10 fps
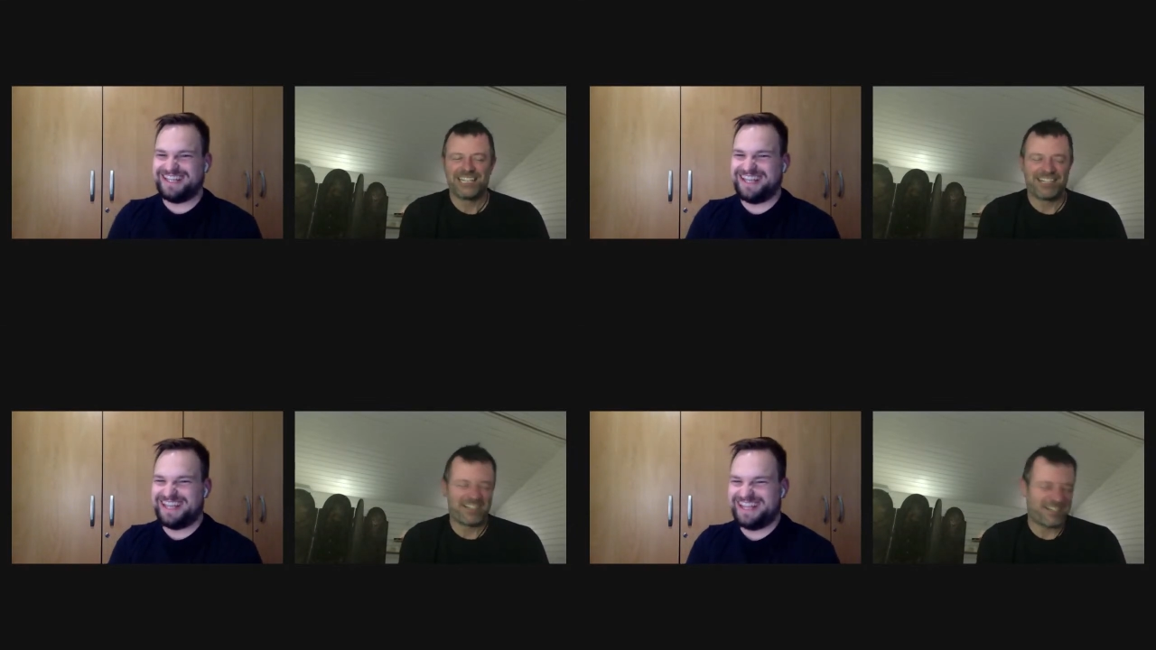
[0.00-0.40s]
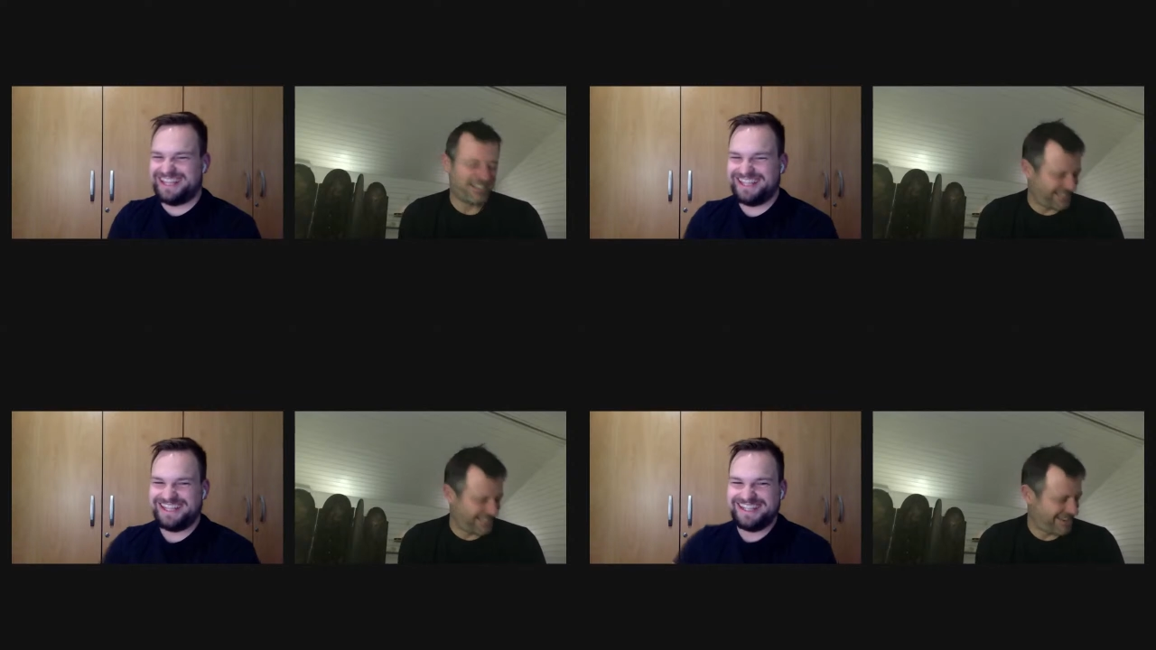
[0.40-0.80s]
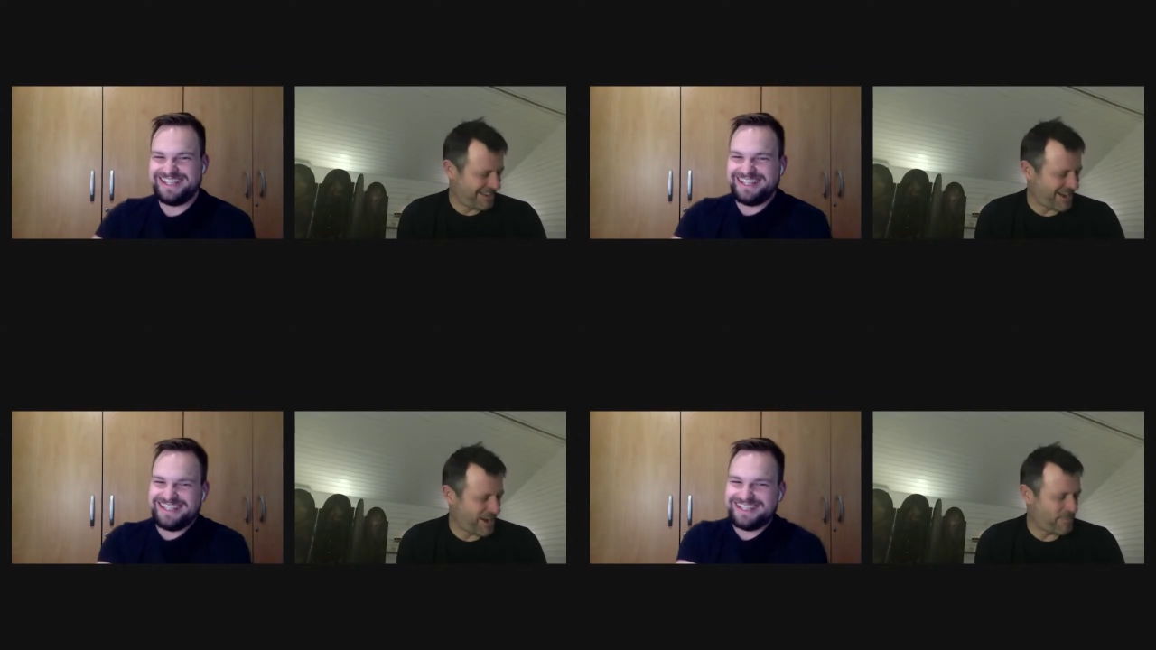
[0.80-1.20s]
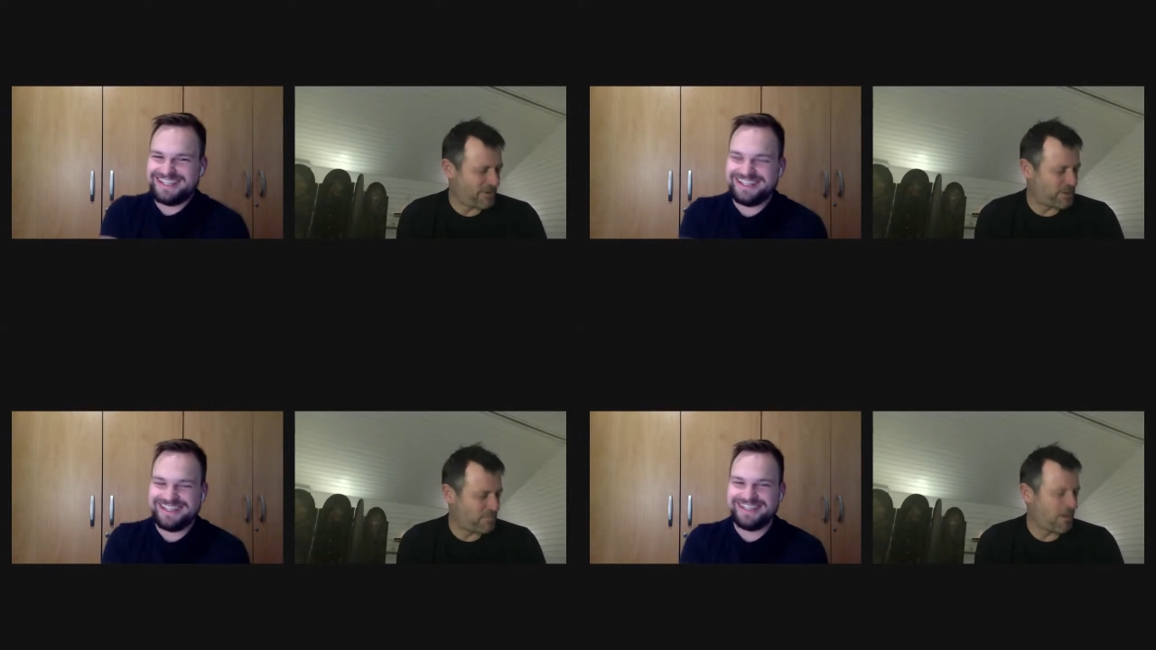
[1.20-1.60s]
Speaker 1: I I'm
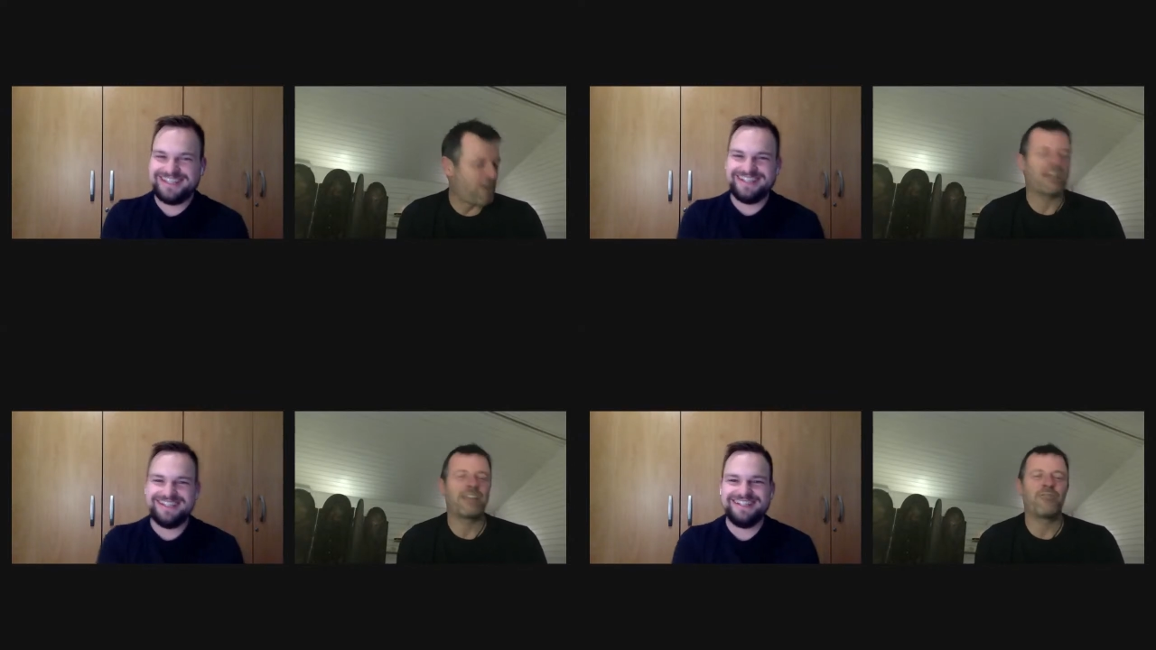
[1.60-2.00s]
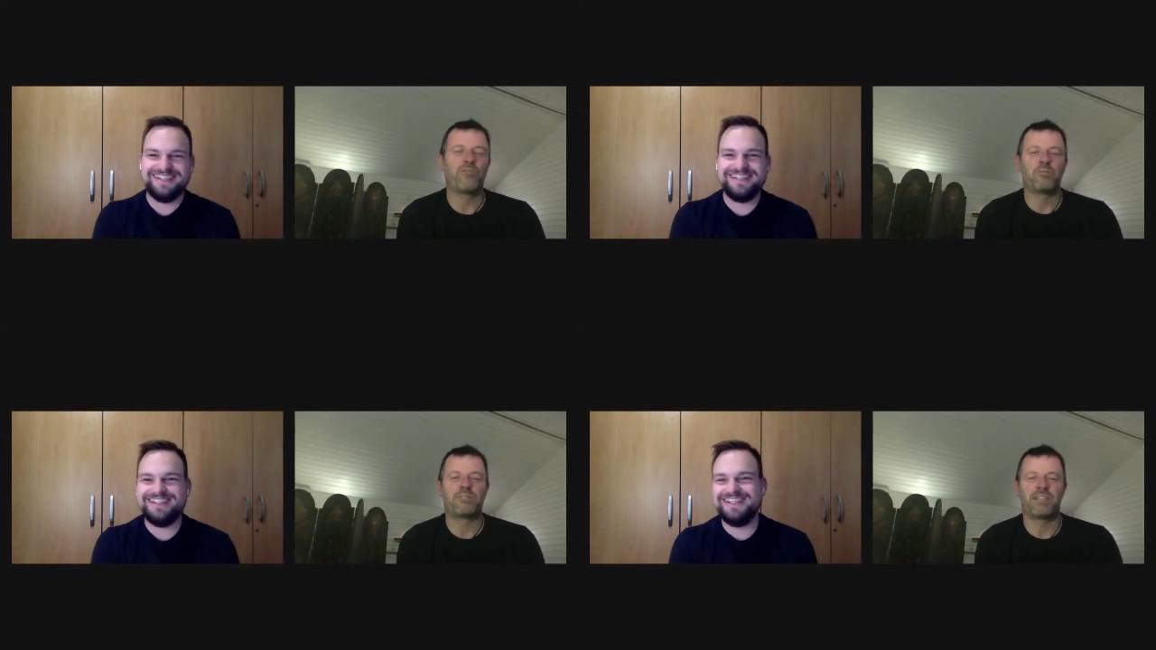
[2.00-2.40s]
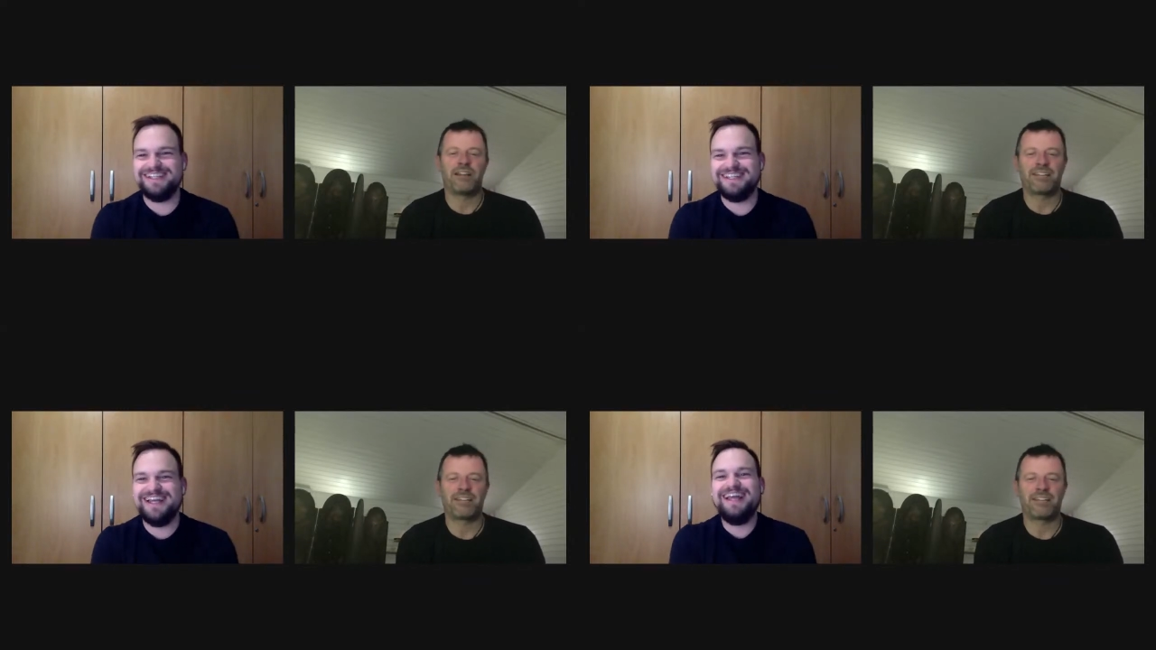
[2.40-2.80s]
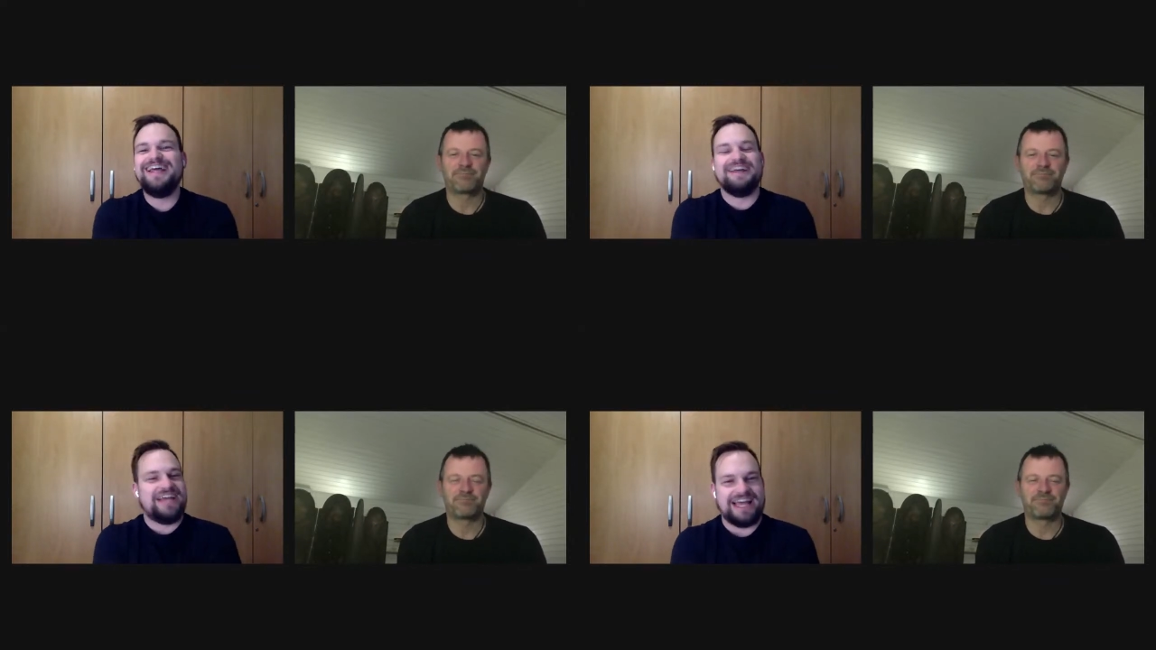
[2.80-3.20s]
on sparkling form tonight.
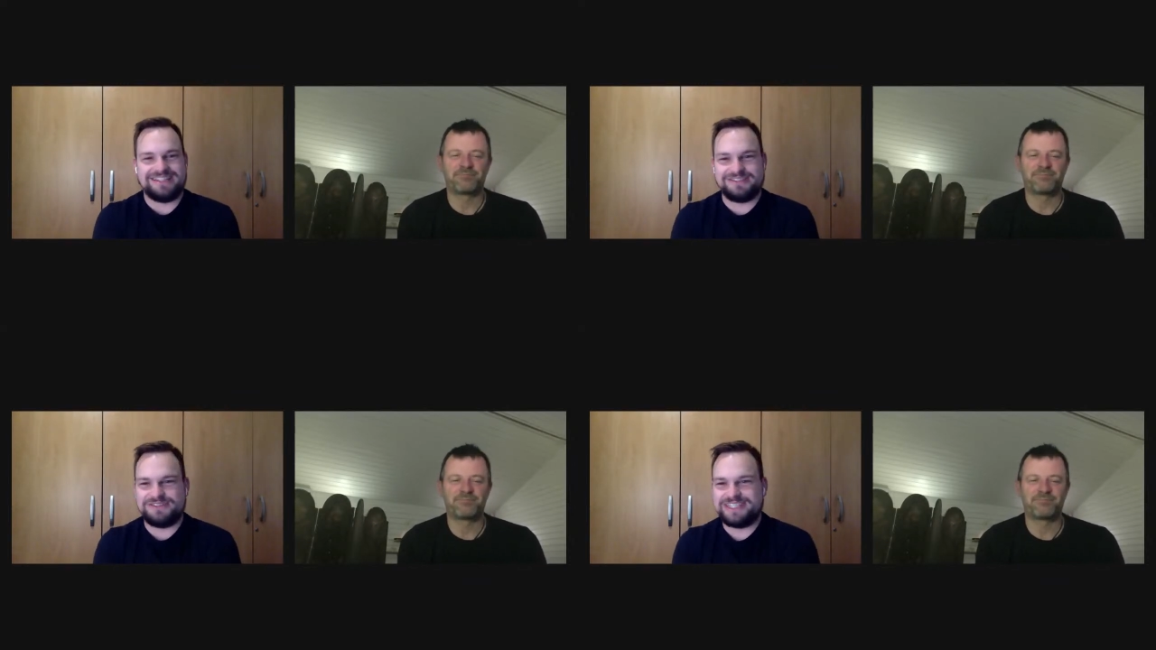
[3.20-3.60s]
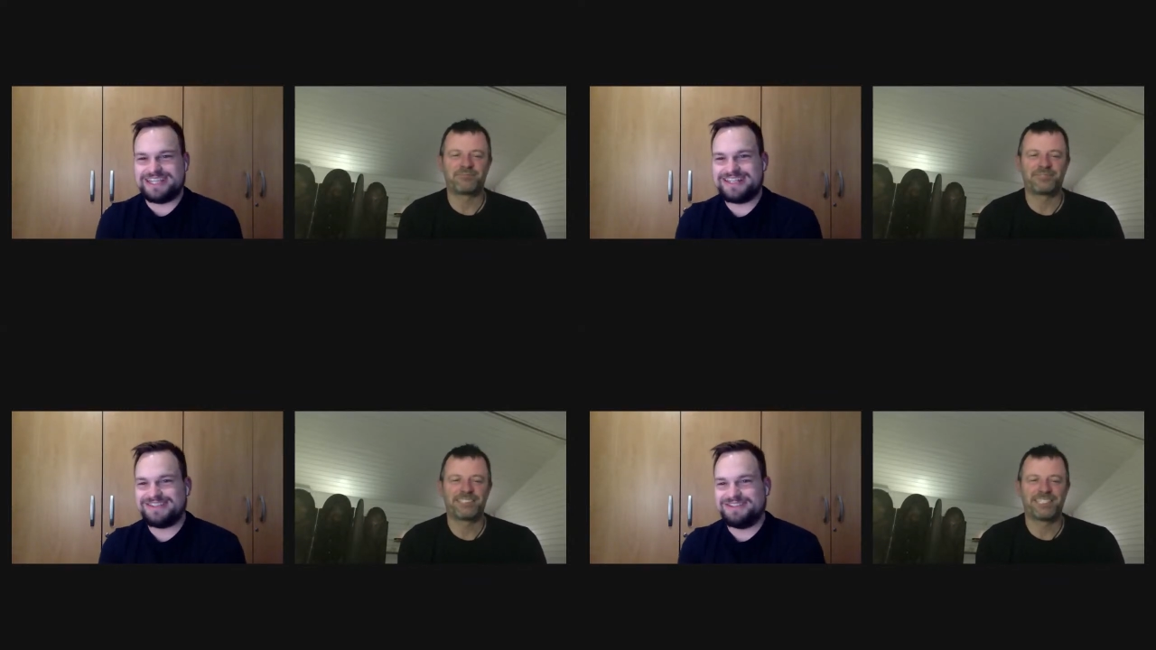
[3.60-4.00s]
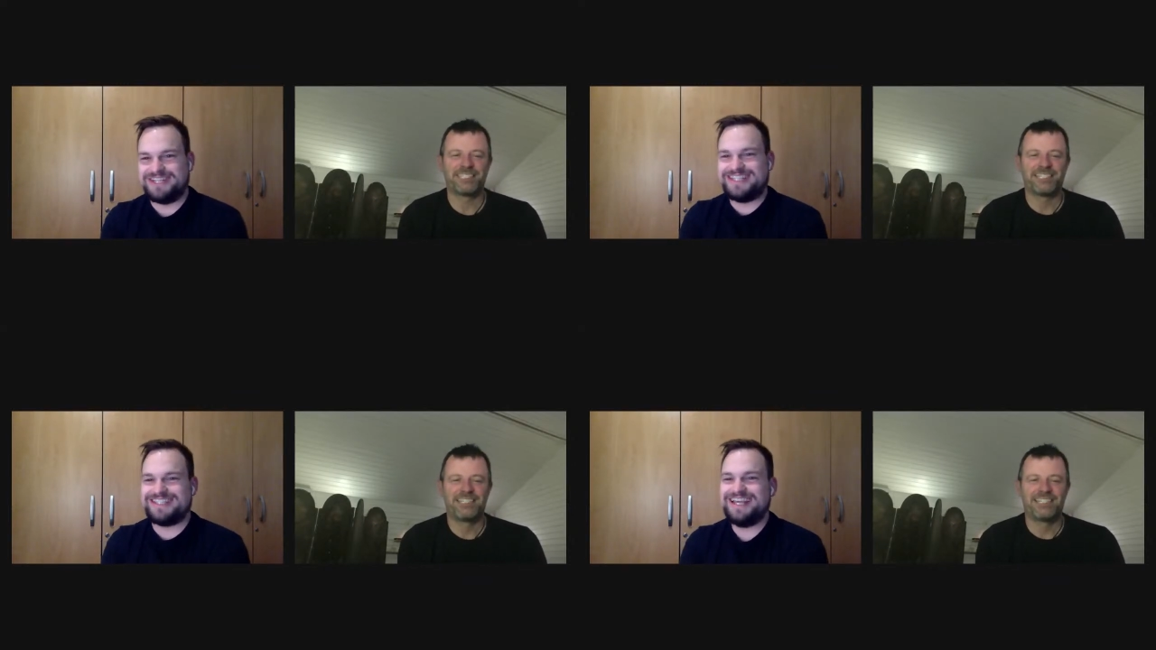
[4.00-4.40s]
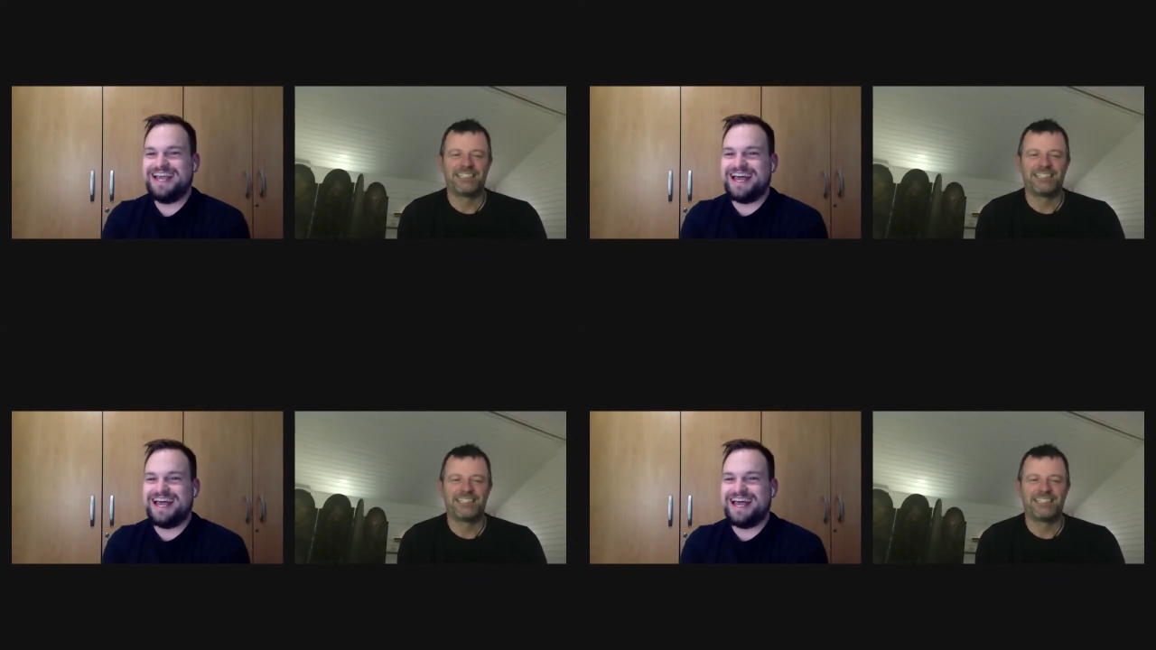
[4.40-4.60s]
Speaker 2: As always, as always.